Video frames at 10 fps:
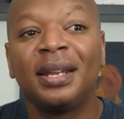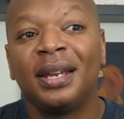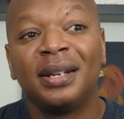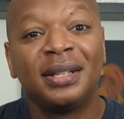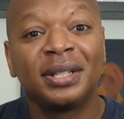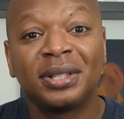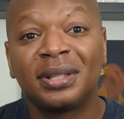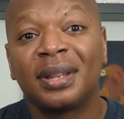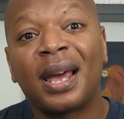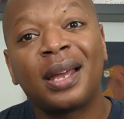In addition
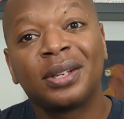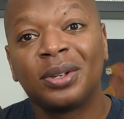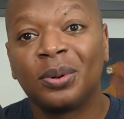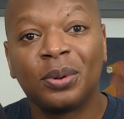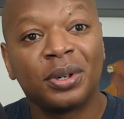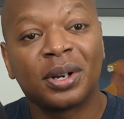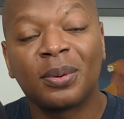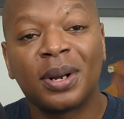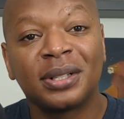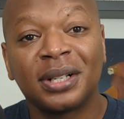to that, you're going
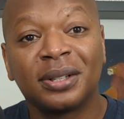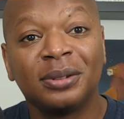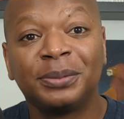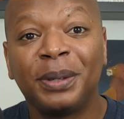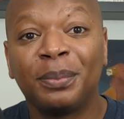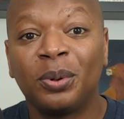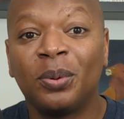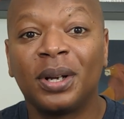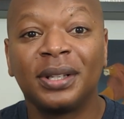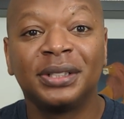to want to talk to those people who
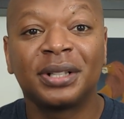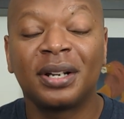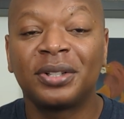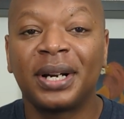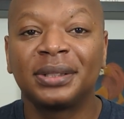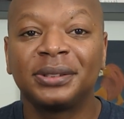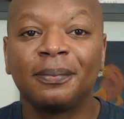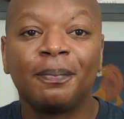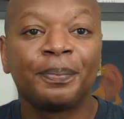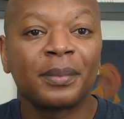want these contracts
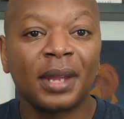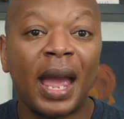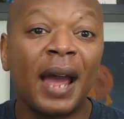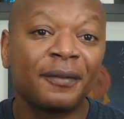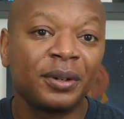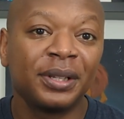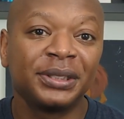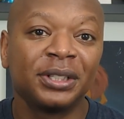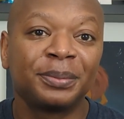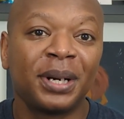after the
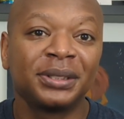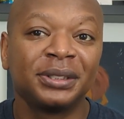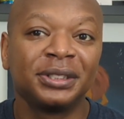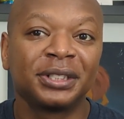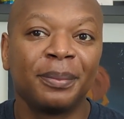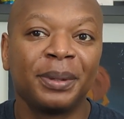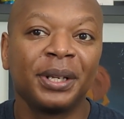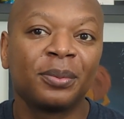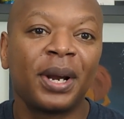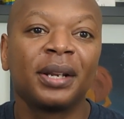sales process is
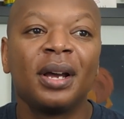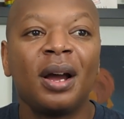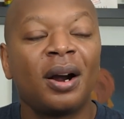complete, right?